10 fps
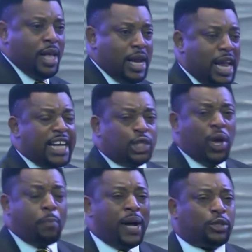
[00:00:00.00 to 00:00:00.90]
Last
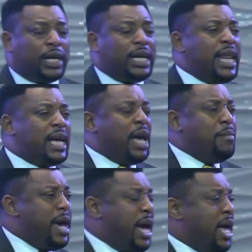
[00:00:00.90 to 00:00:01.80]
week, Pastor Kide came
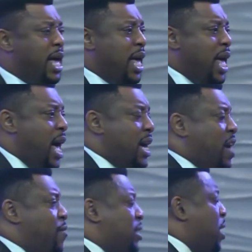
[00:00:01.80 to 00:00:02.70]
here and
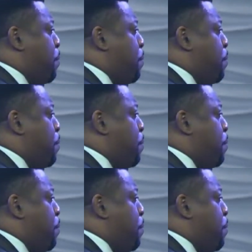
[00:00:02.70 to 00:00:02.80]
gave us a